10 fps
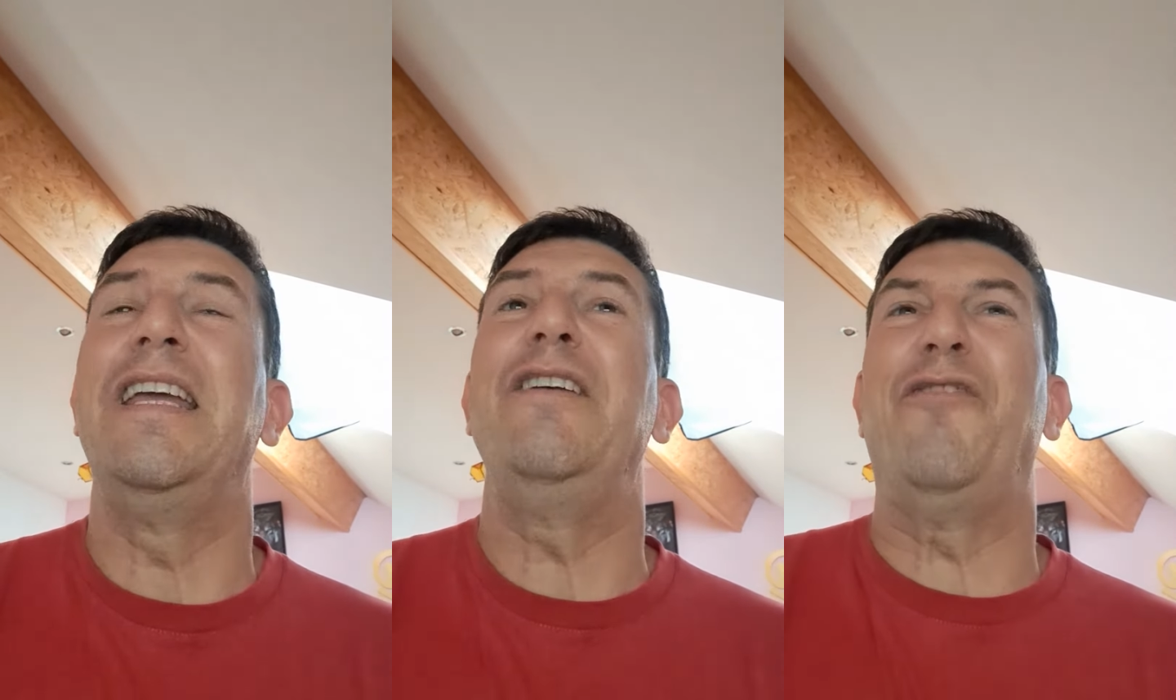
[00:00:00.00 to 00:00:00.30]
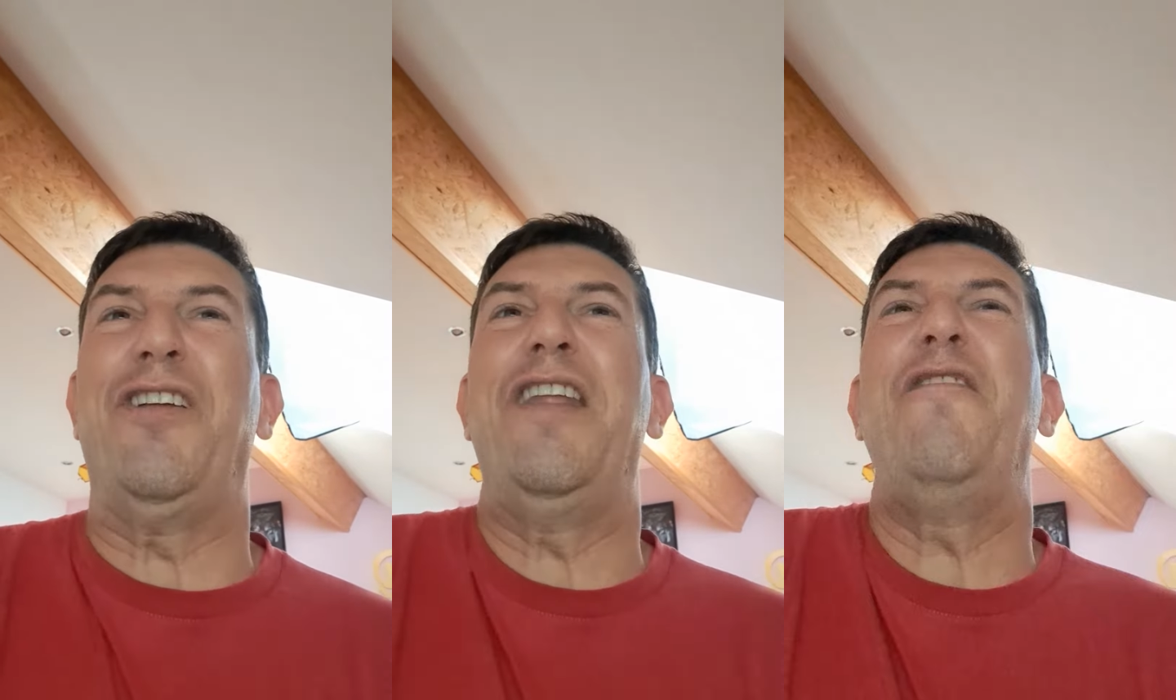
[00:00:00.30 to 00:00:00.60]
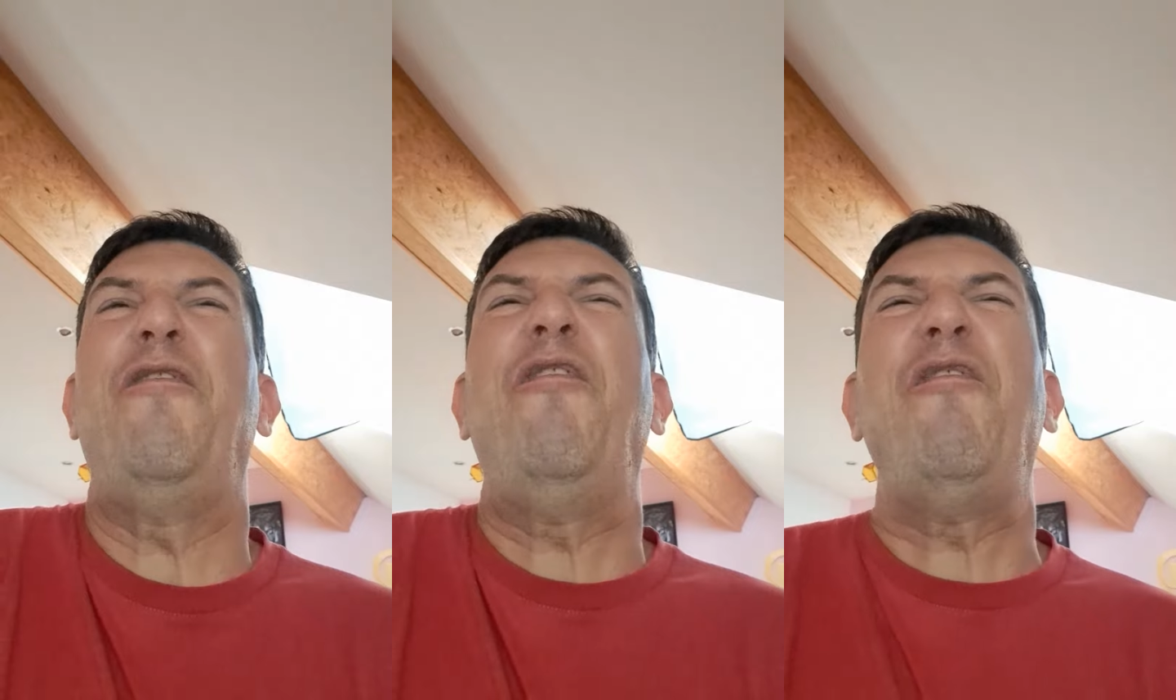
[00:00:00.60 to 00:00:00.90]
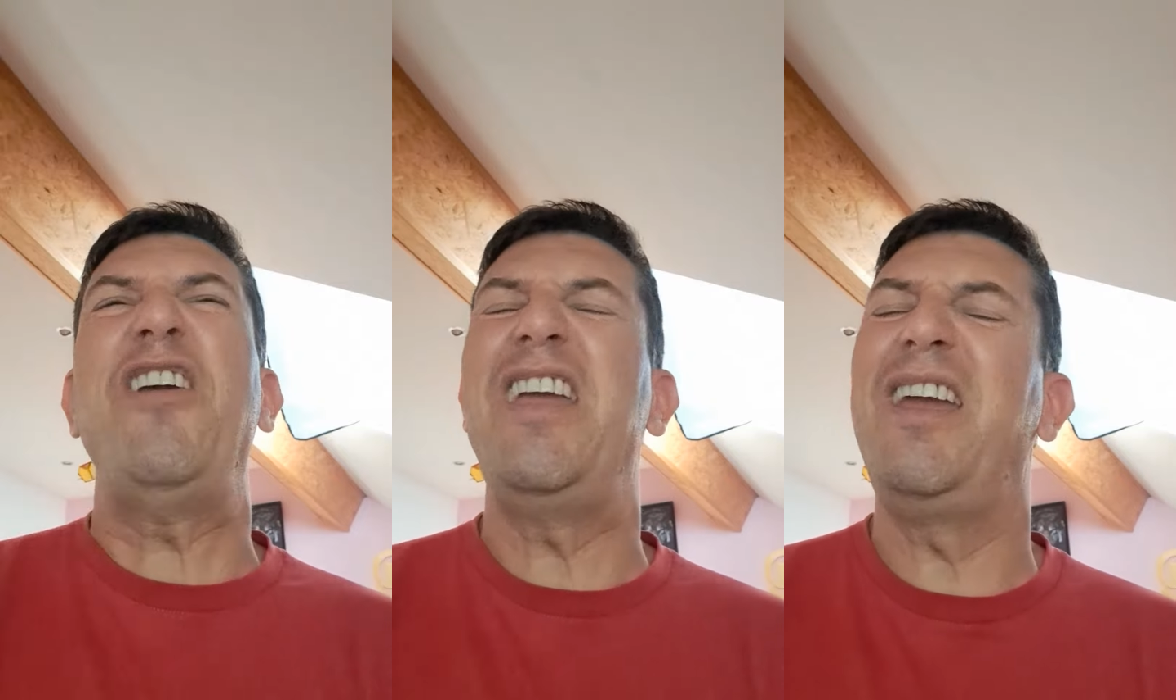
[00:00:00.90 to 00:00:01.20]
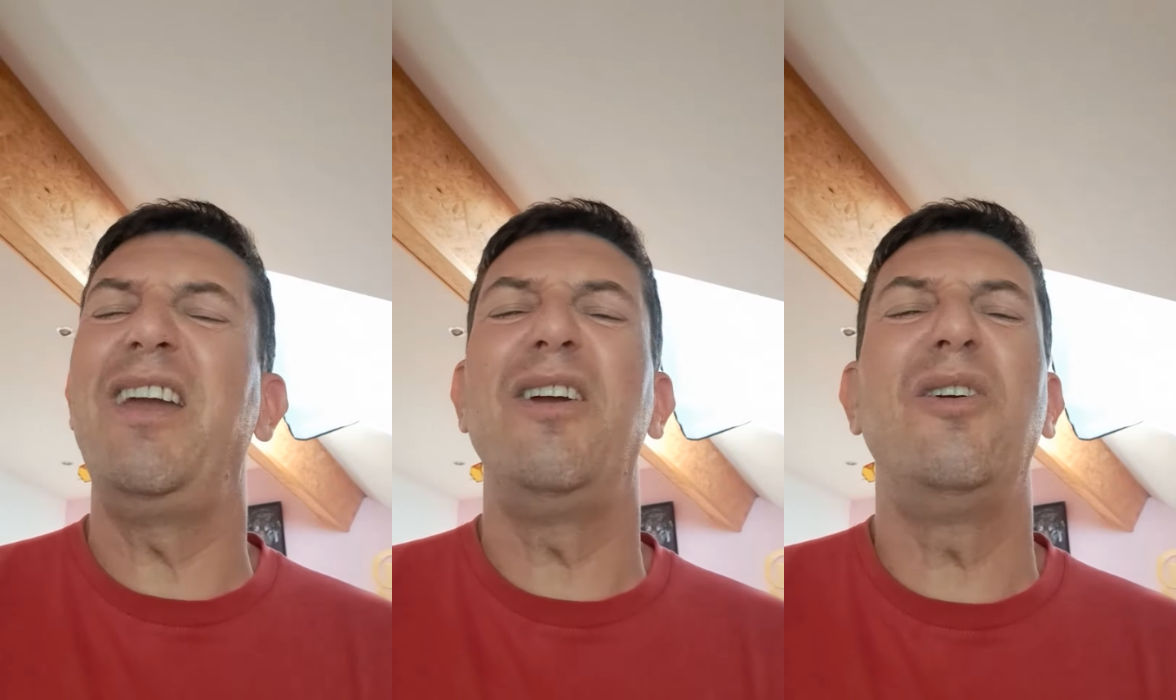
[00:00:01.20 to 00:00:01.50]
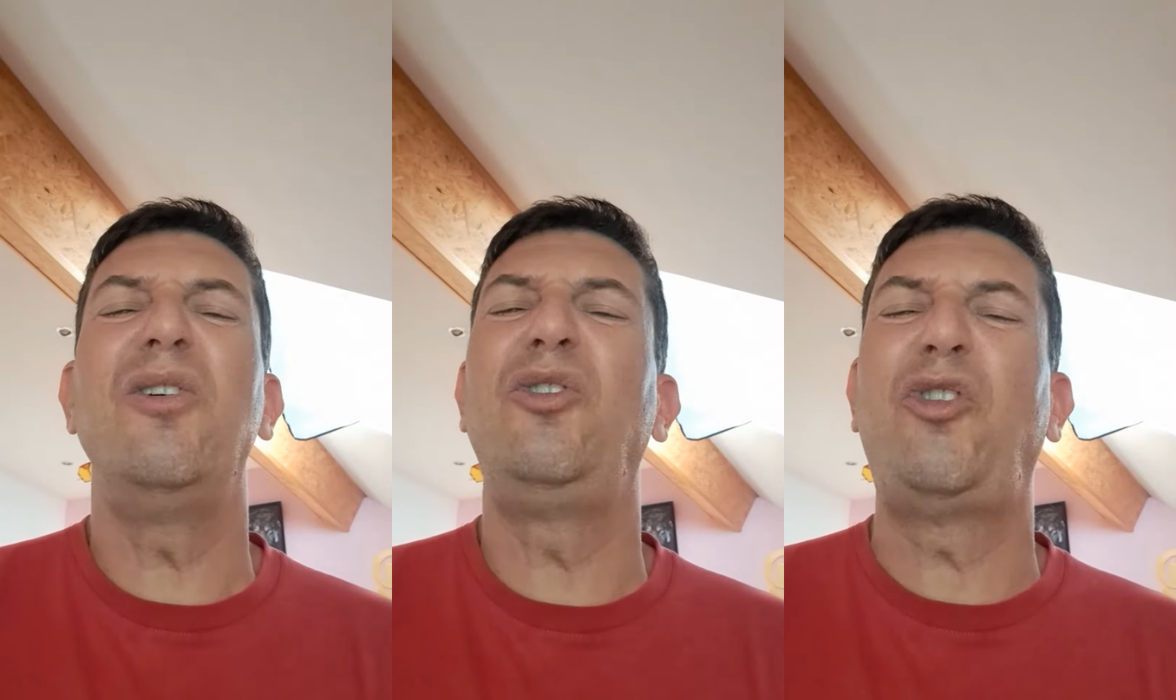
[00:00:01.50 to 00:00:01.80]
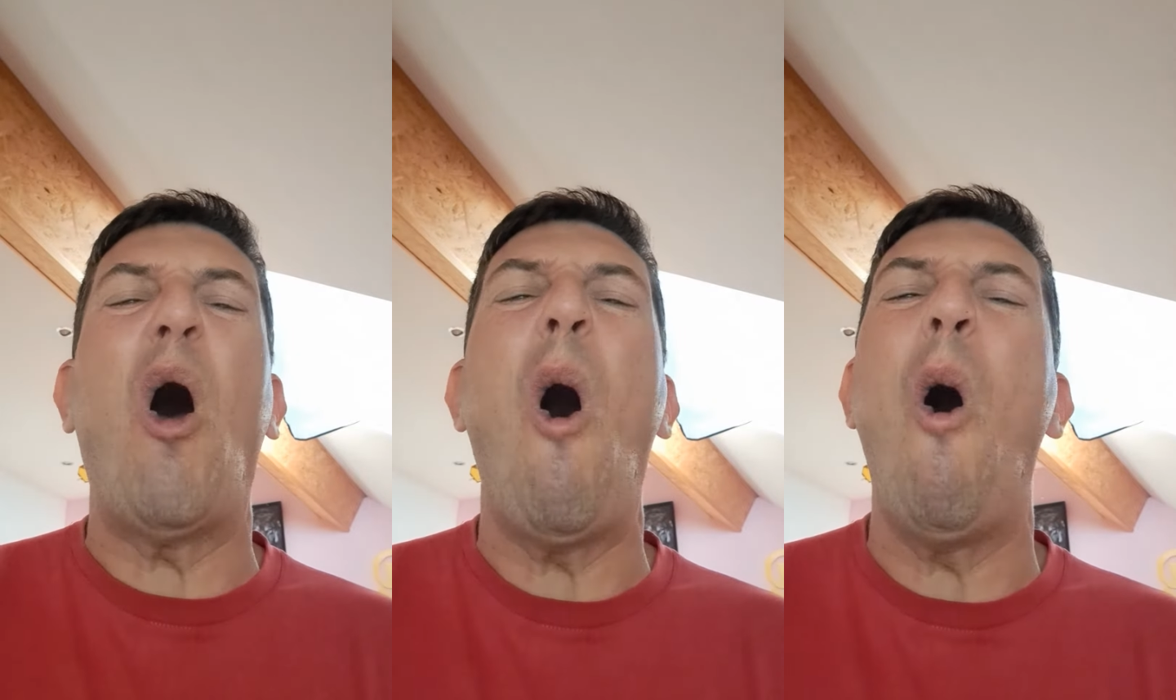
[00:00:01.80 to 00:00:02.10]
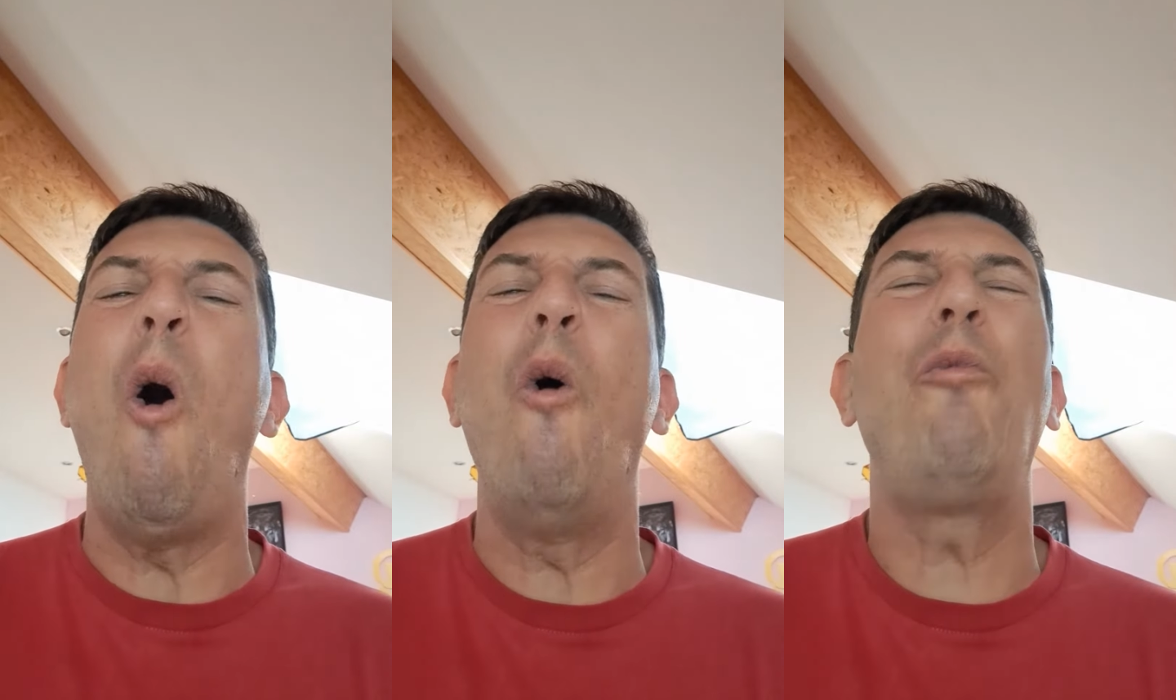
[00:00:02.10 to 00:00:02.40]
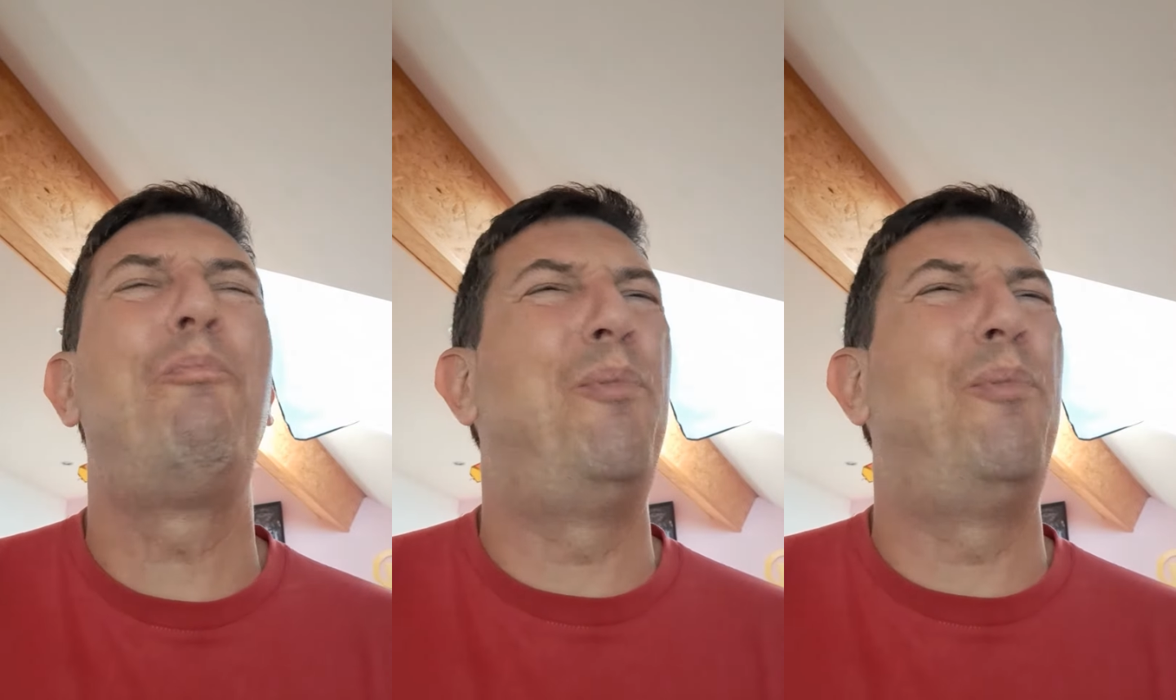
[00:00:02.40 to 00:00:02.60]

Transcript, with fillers: Even if fear don't